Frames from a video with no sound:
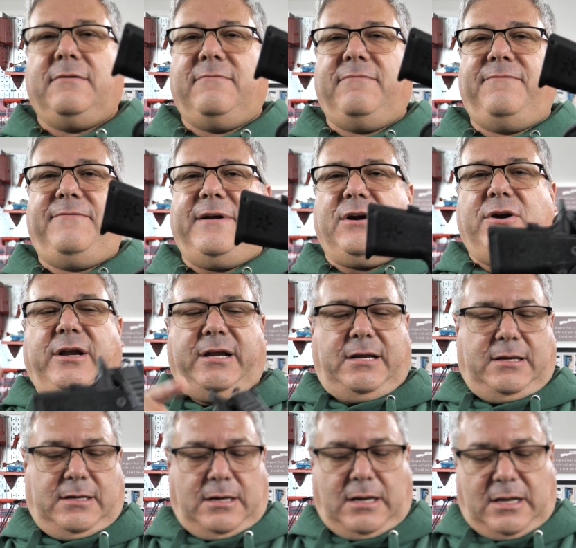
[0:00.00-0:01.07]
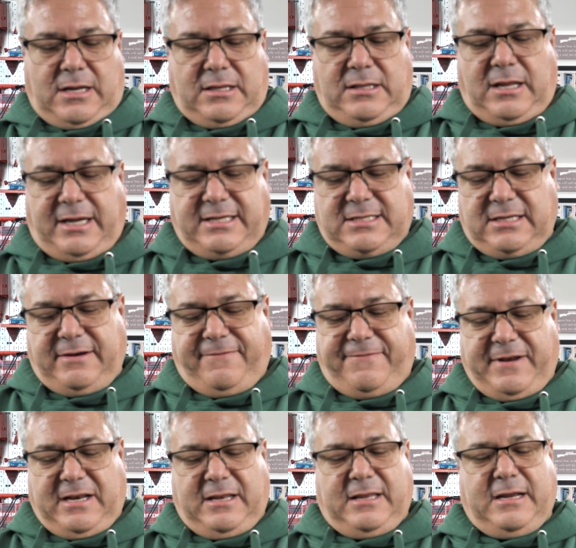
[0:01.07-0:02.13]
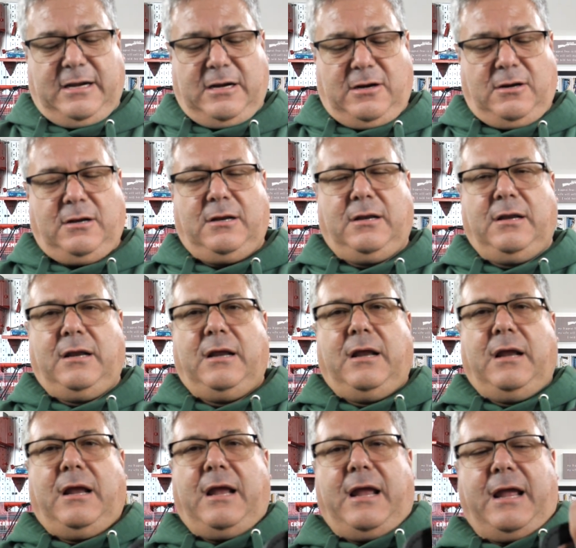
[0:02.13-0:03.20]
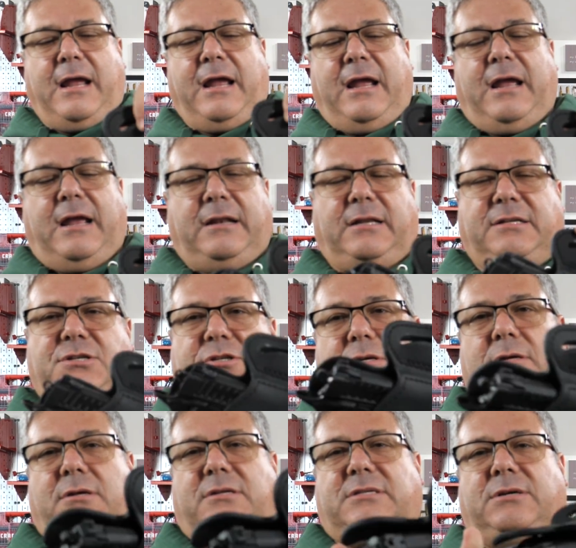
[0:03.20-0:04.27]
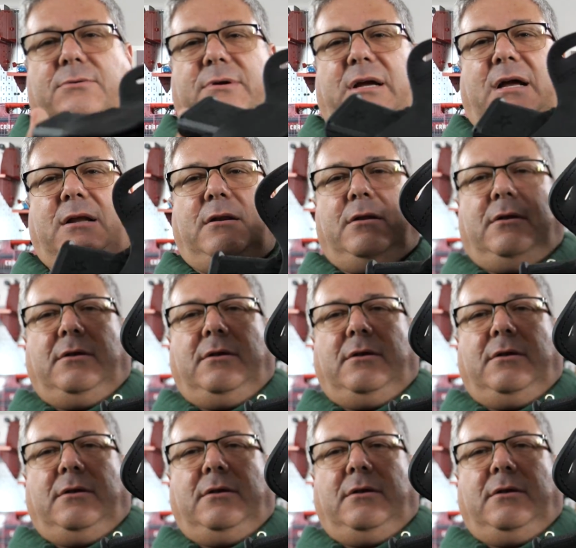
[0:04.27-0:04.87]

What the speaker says: very nicely fit in there. And let's see, we've got